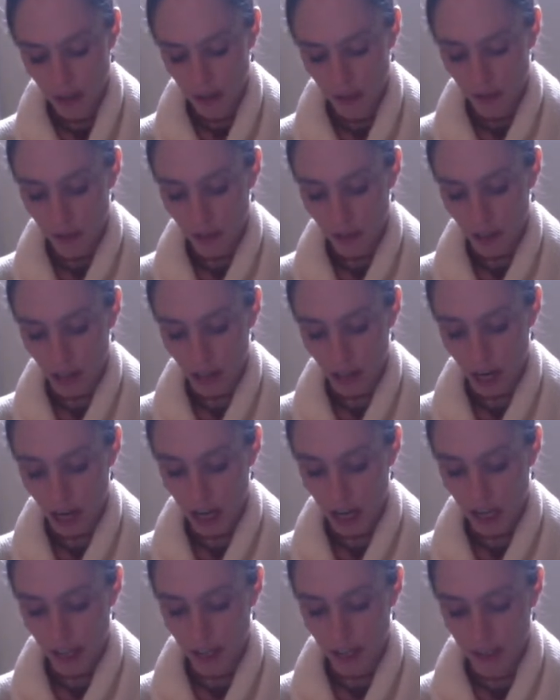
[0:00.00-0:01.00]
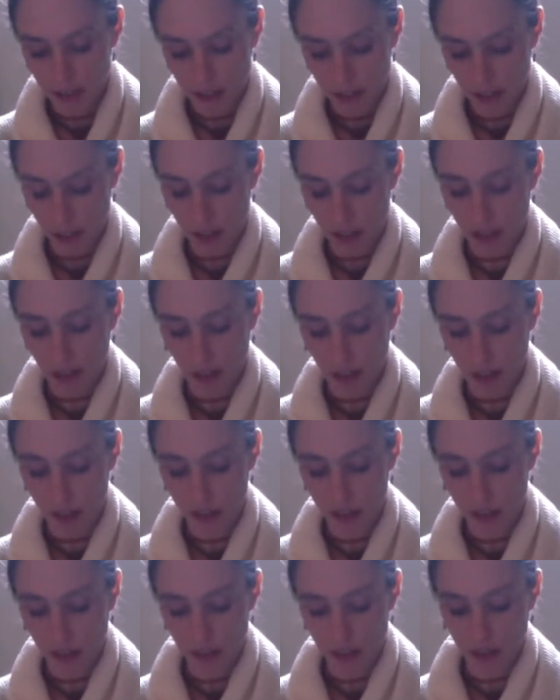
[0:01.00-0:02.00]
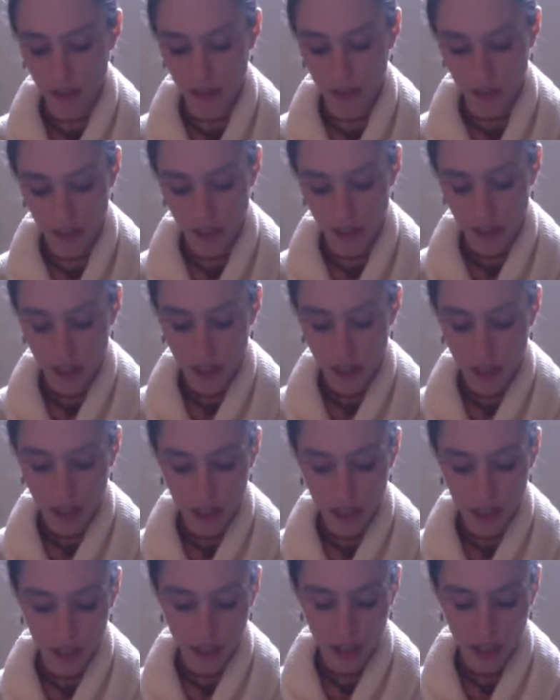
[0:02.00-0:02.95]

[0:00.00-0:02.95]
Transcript: for their highest good, and the